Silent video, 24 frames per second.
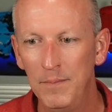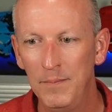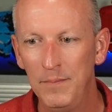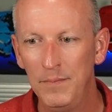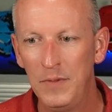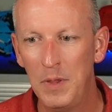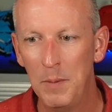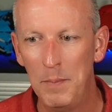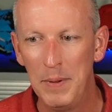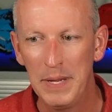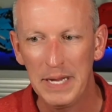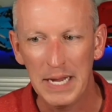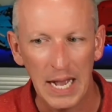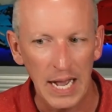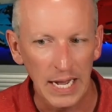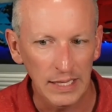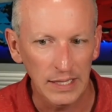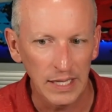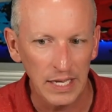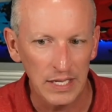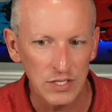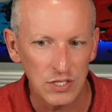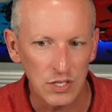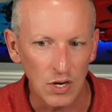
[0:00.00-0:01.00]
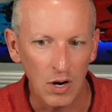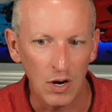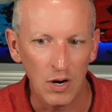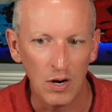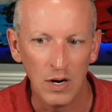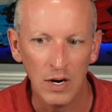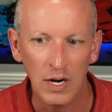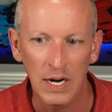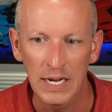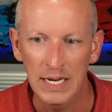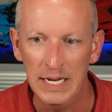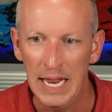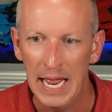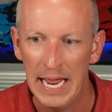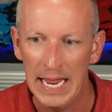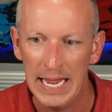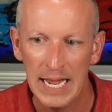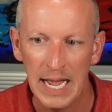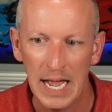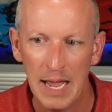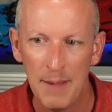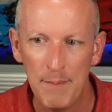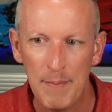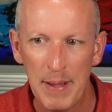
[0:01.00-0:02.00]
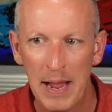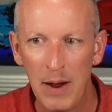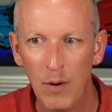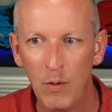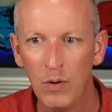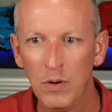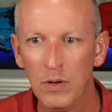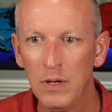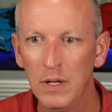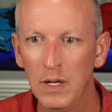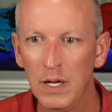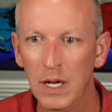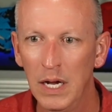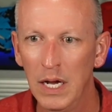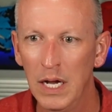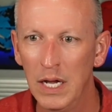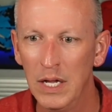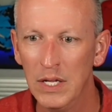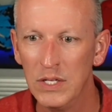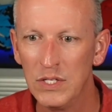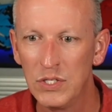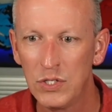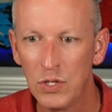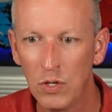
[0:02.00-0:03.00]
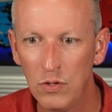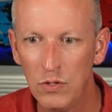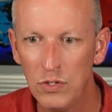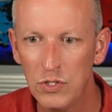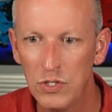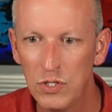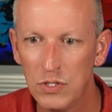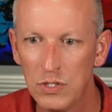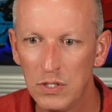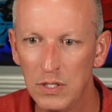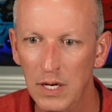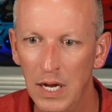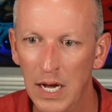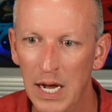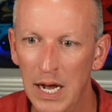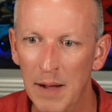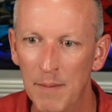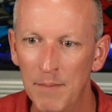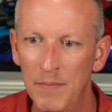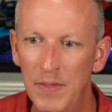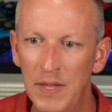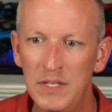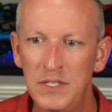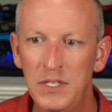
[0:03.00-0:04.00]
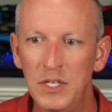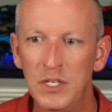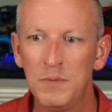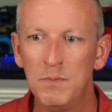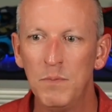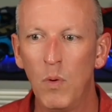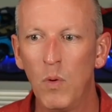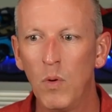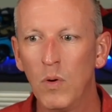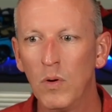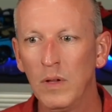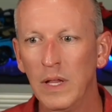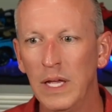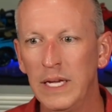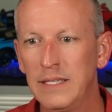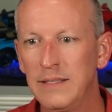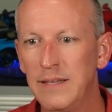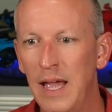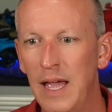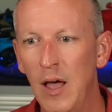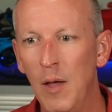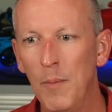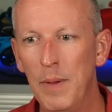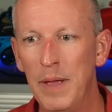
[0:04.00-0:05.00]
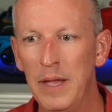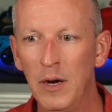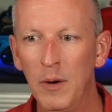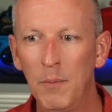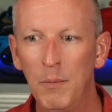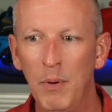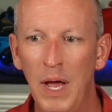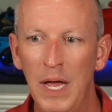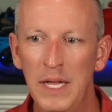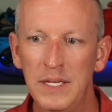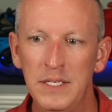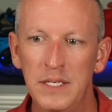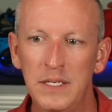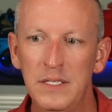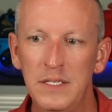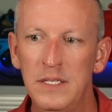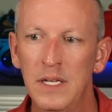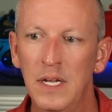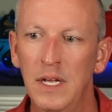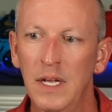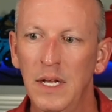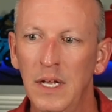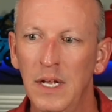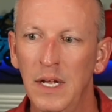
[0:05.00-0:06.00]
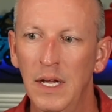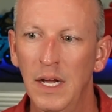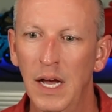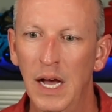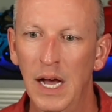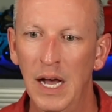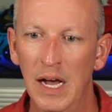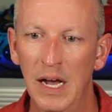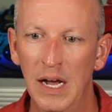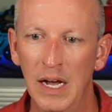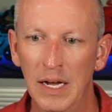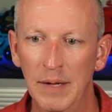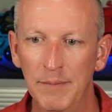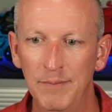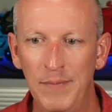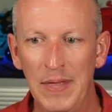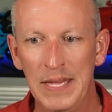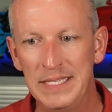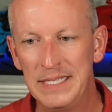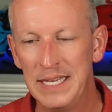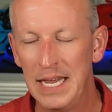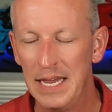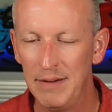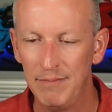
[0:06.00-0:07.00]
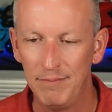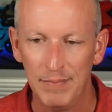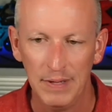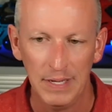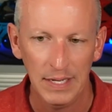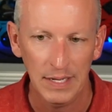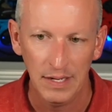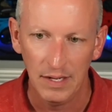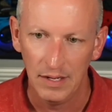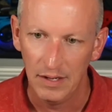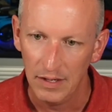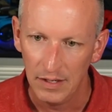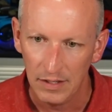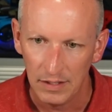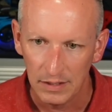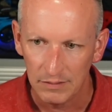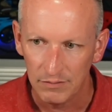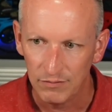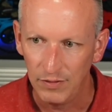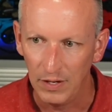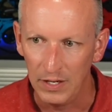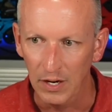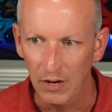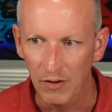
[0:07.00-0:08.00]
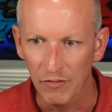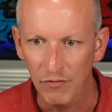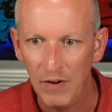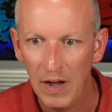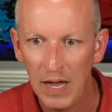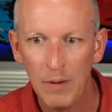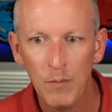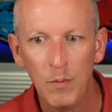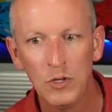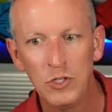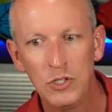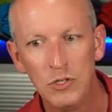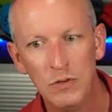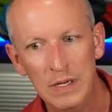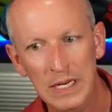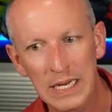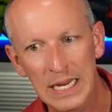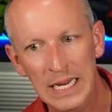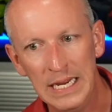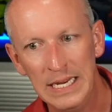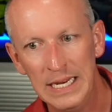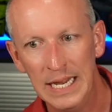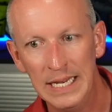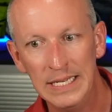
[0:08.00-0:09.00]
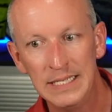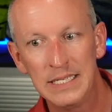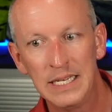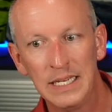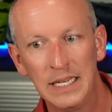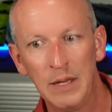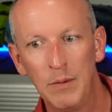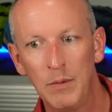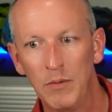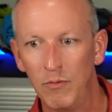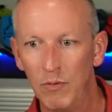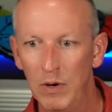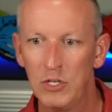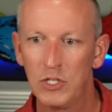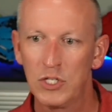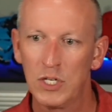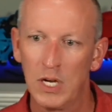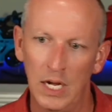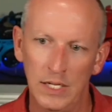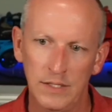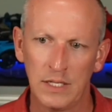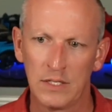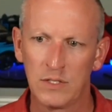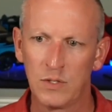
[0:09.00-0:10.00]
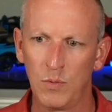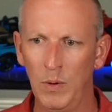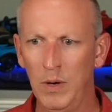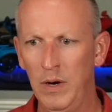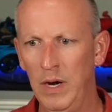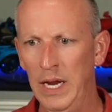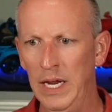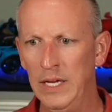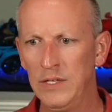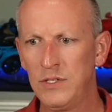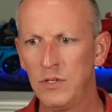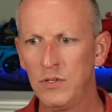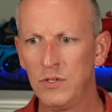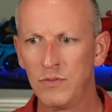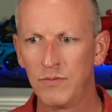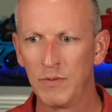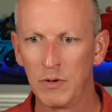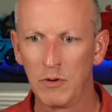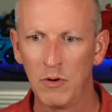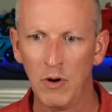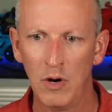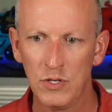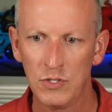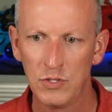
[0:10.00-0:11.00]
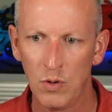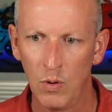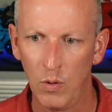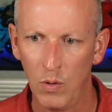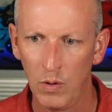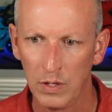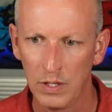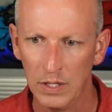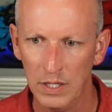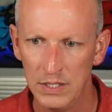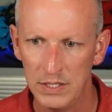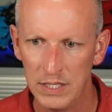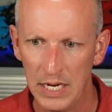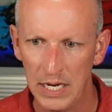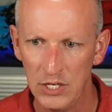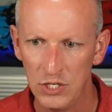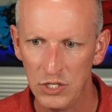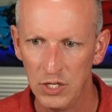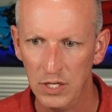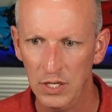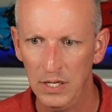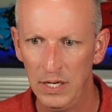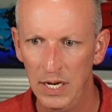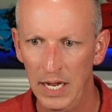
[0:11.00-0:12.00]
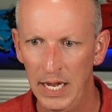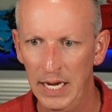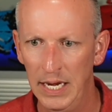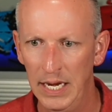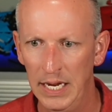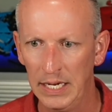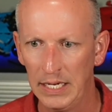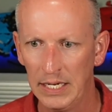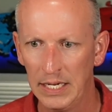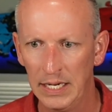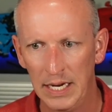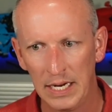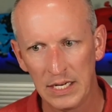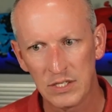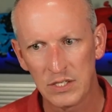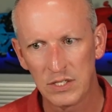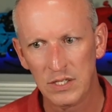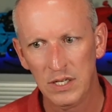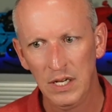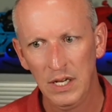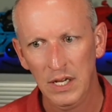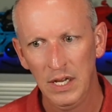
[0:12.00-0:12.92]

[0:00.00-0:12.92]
The big highlights are an AI-powered search. This is more like to help enterprises. They say, find what you need instantly with rich context-aware answers from across your organization, and it connects